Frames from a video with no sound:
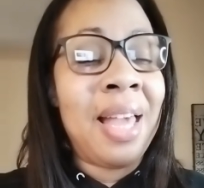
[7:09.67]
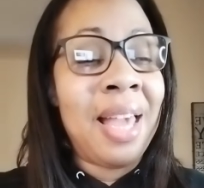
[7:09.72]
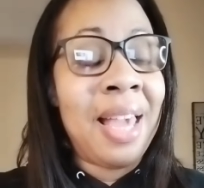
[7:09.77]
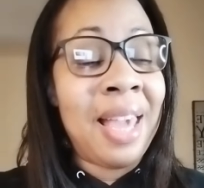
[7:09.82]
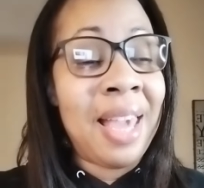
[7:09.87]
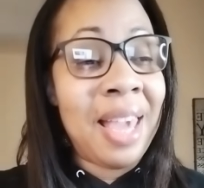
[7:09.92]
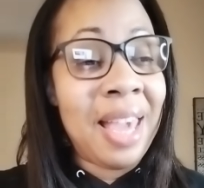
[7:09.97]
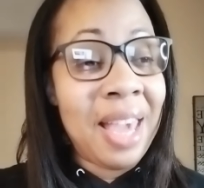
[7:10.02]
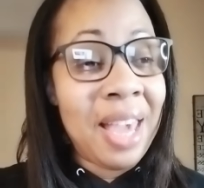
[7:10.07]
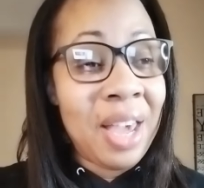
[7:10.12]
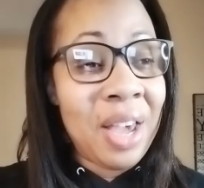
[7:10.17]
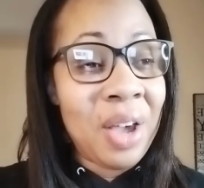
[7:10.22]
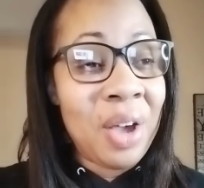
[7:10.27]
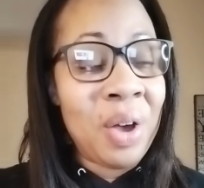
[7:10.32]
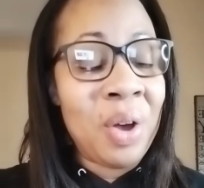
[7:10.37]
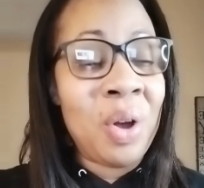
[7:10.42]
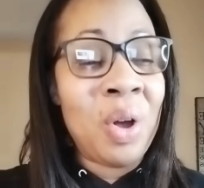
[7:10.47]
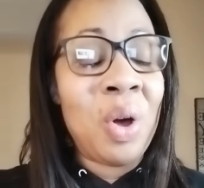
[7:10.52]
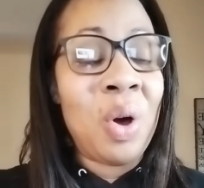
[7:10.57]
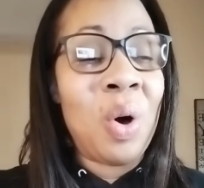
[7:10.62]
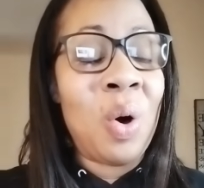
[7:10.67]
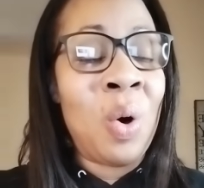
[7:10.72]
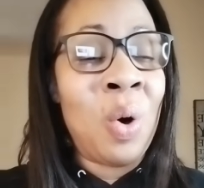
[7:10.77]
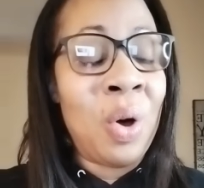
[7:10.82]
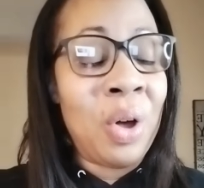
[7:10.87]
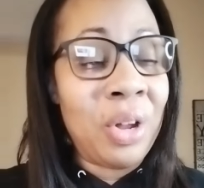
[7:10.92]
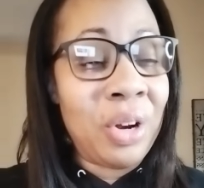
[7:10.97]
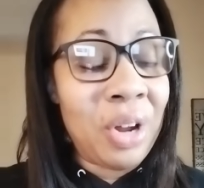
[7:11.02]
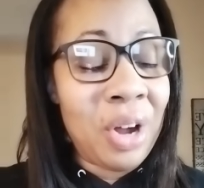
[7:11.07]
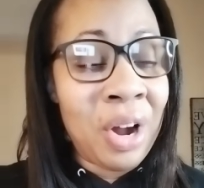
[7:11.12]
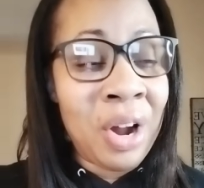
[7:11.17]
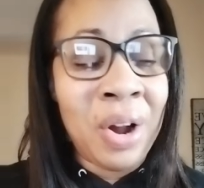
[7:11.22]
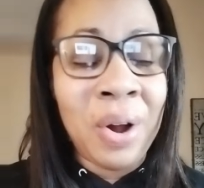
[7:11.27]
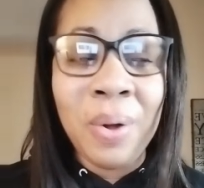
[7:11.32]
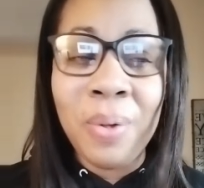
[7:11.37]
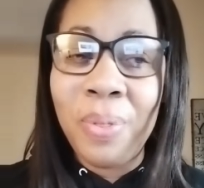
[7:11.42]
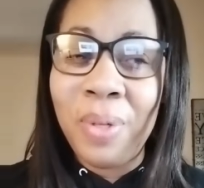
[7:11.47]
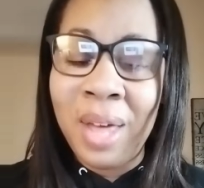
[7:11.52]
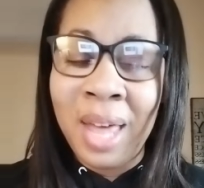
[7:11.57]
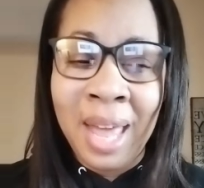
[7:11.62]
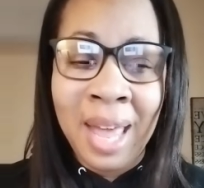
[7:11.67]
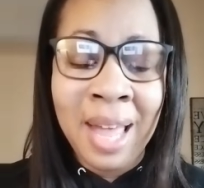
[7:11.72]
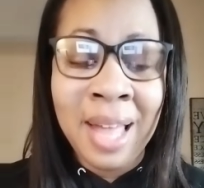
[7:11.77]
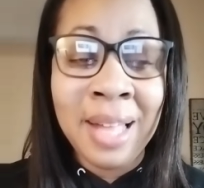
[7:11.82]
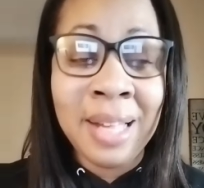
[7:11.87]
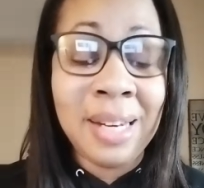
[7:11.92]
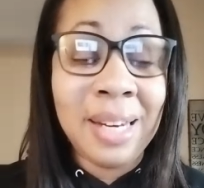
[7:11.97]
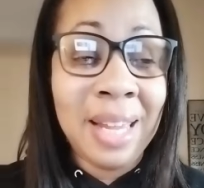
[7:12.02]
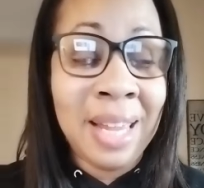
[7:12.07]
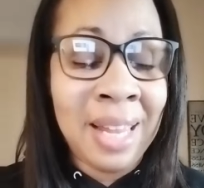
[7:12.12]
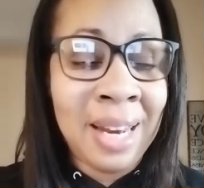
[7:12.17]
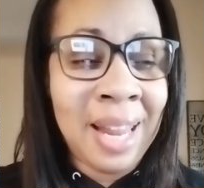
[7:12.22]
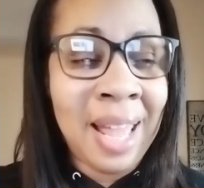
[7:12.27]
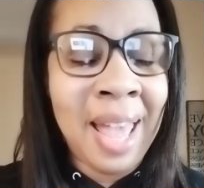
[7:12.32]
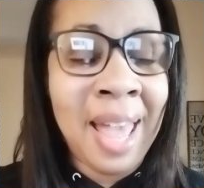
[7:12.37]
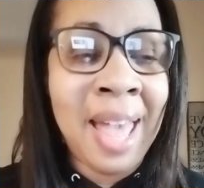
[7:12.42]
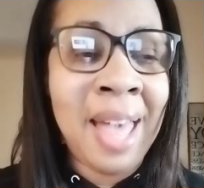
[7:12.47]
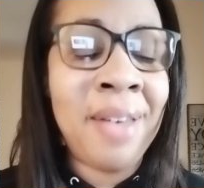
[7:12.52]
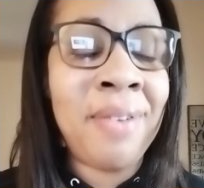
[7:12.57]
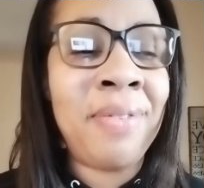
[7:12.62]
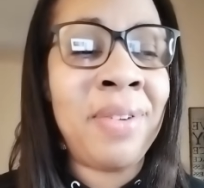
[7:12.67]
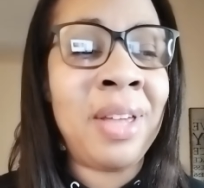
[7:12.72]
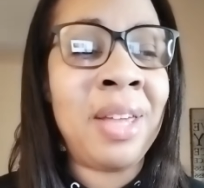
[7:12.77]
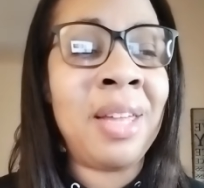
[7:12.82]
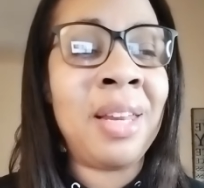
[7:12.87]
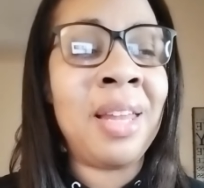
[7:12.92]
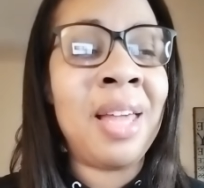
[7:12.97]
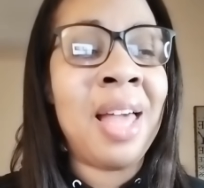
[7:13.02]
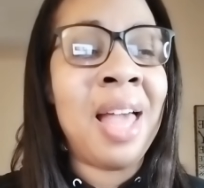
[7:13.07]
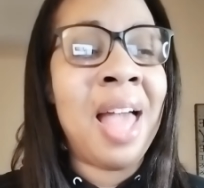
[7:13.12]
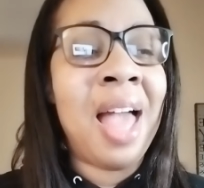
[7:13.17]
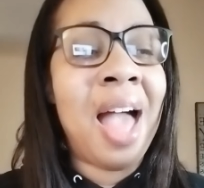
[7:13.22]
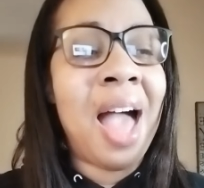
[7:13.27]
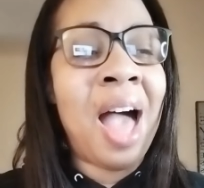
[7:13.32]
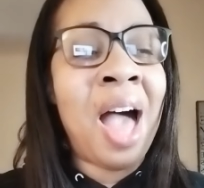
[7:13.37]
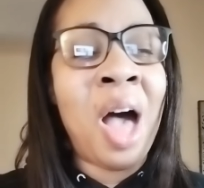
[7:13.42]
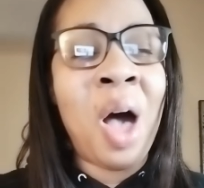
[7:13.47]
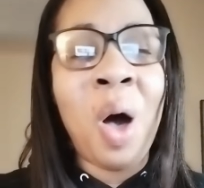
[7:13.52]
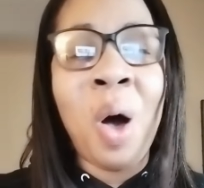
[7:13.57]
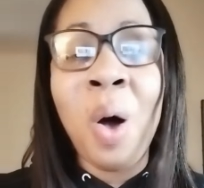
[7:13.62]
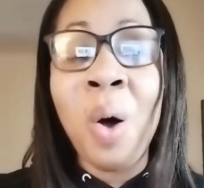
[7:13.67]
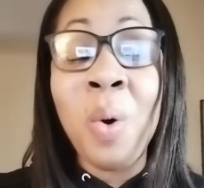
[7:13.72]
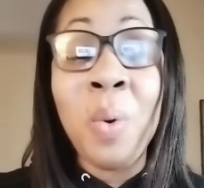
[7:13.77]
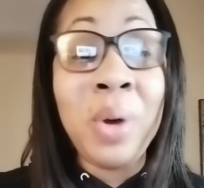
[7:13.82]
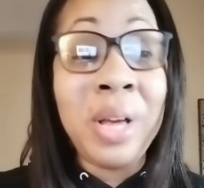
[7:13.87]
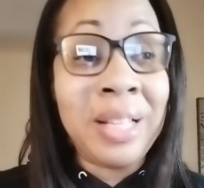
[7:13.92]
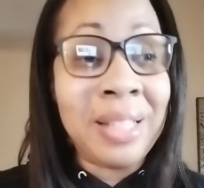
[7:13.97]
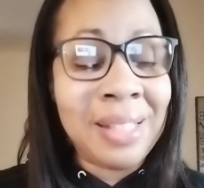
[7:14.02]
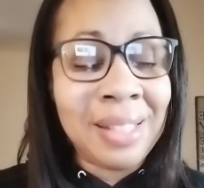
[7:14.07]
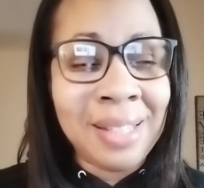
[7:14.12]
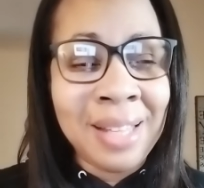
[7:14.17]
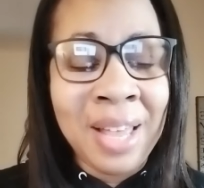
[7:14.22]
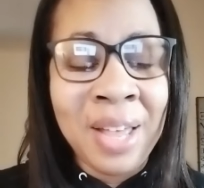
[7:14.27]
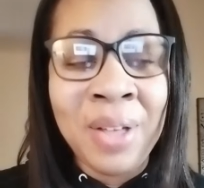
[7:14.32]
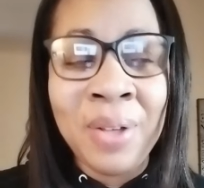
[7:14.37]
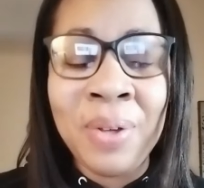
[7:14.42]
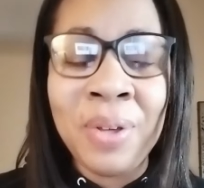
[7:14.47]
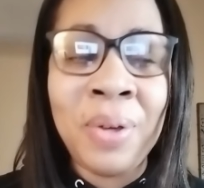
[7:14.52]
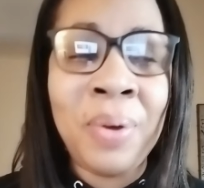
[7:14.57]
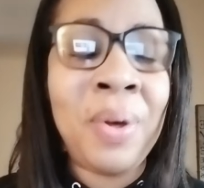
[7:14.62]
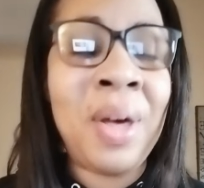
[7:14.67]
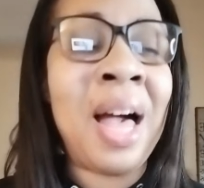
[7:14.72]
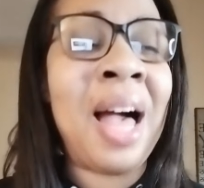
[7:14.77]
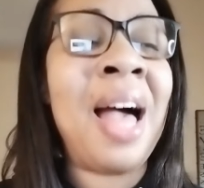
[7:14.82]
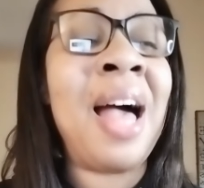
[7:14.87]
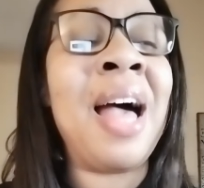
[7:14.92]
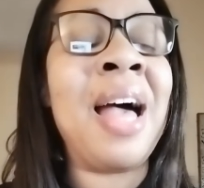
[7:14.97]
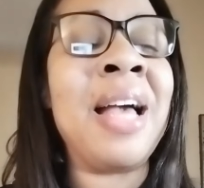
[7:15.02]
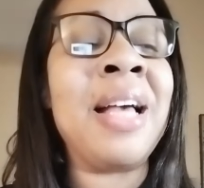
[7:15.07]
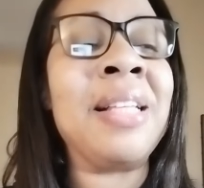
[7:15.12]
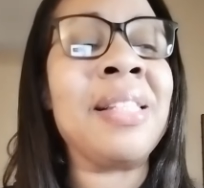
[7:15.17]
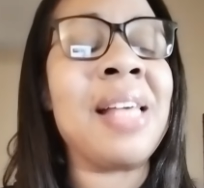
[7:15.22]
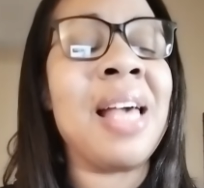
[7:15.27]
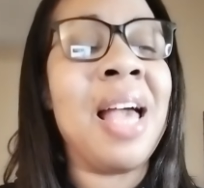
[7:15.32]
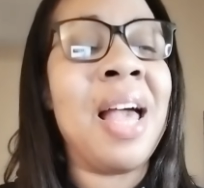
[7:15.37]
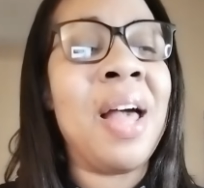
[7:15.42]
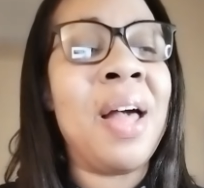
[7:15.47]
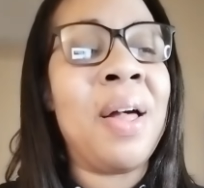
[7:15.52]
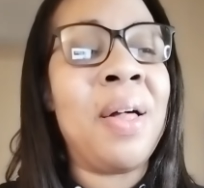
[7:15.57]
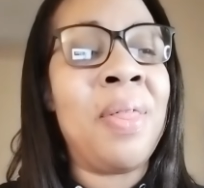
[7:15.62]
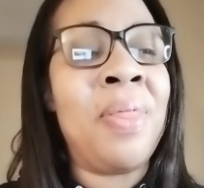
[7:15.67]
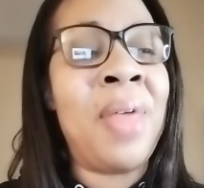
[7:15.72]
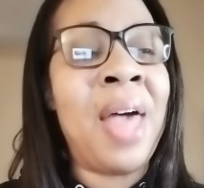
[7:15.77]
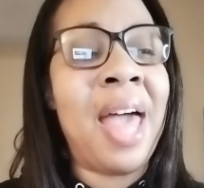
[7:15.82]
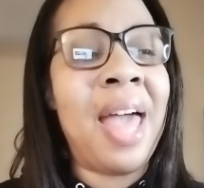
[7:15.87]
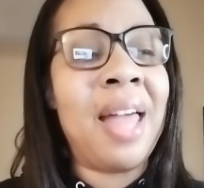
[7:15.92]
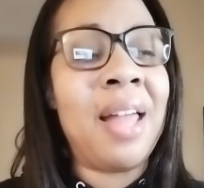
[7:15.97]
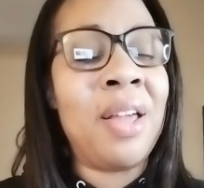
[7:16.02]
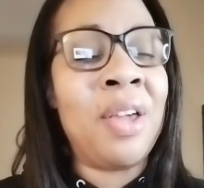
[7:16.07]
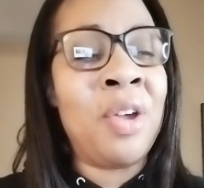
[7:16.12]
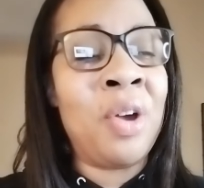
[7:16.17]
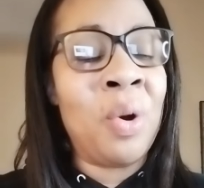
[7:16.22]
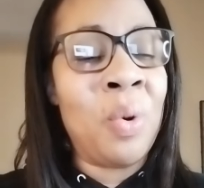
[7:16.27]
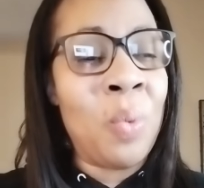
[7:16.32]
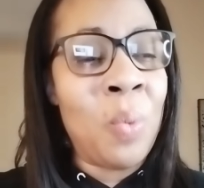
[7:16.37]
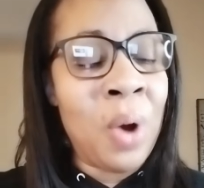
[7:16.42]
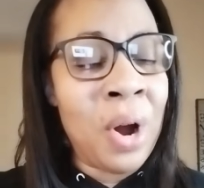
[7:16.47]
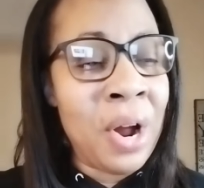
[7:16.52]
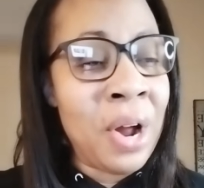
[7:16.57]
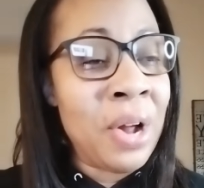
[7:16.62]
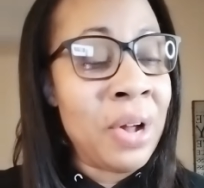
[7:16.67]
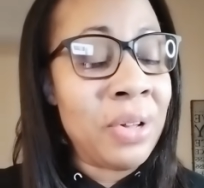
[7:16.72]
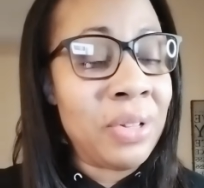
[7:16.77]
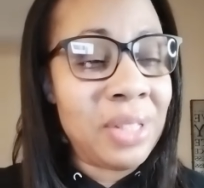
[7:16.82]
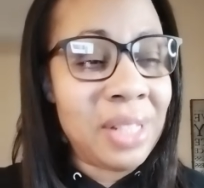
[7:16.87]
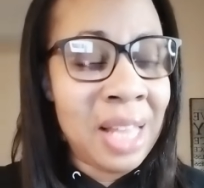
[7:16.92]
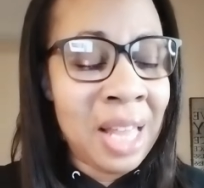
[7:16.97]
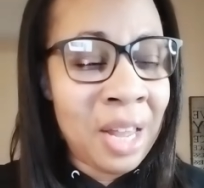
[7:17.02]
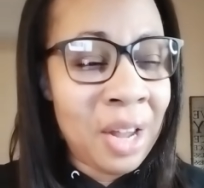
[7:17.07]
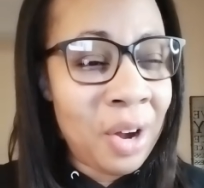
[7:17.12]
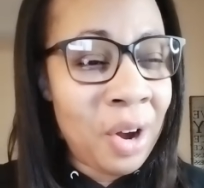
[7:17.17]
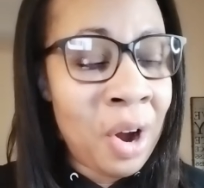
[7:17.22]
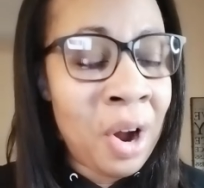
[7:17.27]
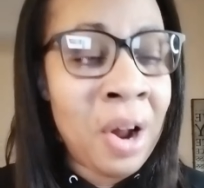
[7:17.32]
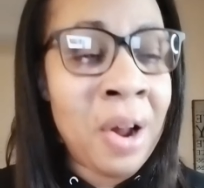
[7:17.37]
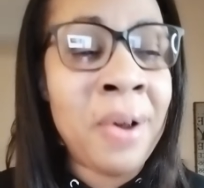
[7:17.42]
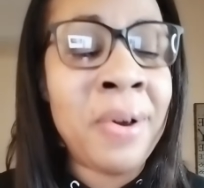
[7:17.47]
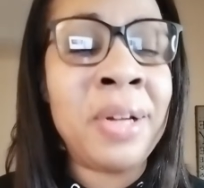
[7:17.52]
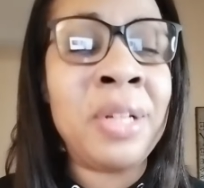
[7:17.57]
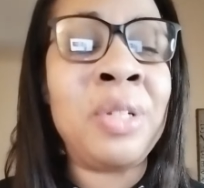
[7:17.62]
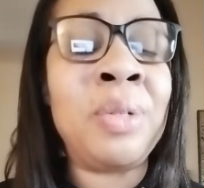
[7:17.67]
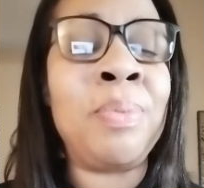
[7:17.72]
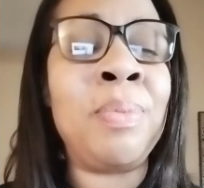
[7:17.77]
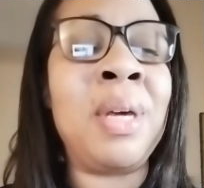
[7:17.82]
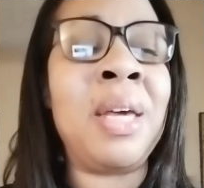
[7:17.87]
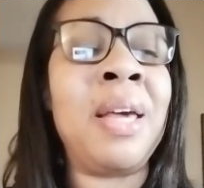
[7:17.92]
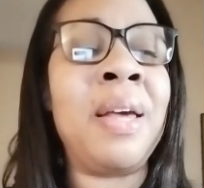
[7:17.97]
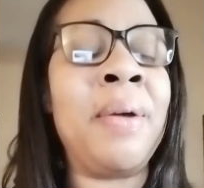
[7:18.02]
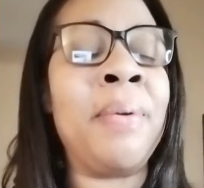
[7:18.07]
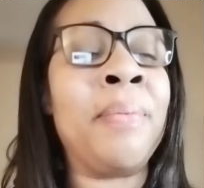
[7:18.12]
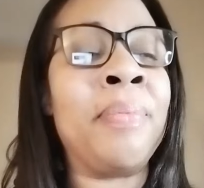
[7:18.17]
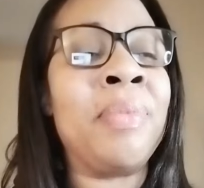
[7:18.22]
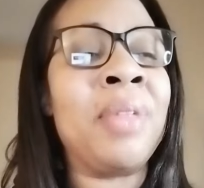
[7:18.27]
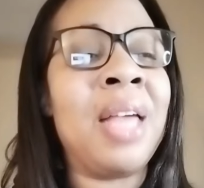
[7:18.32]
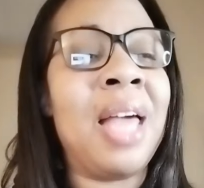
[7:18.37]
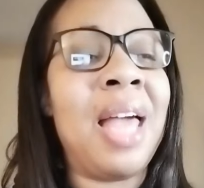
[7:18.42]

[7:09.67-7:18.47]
here on earth and in heaven. I always tell you guys that your words encourage me